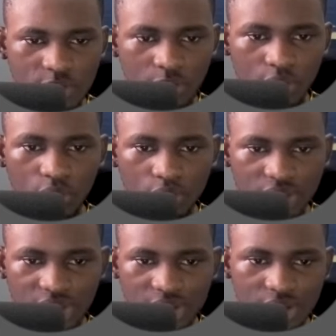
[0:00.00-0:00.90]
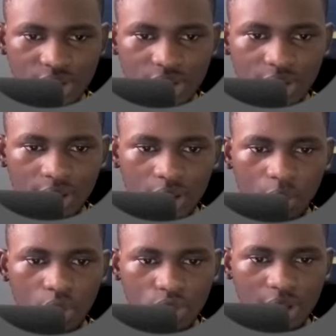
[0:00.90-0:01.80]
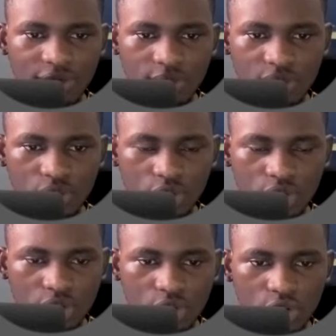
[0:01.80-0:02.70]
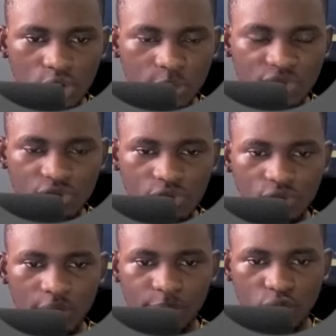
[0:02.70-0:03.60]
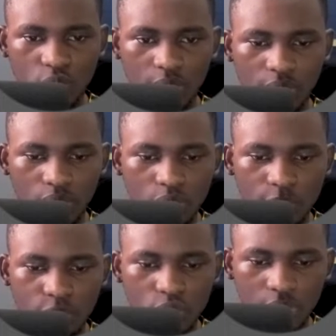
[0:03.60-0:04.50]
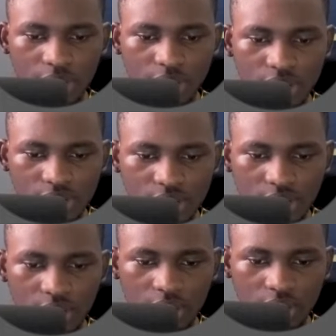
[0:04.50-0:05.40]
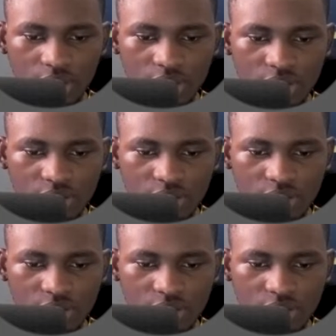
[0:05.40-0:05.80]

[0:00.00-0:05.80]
we're going to go to the settings then want to live stream the source the source should not be input one no input one is this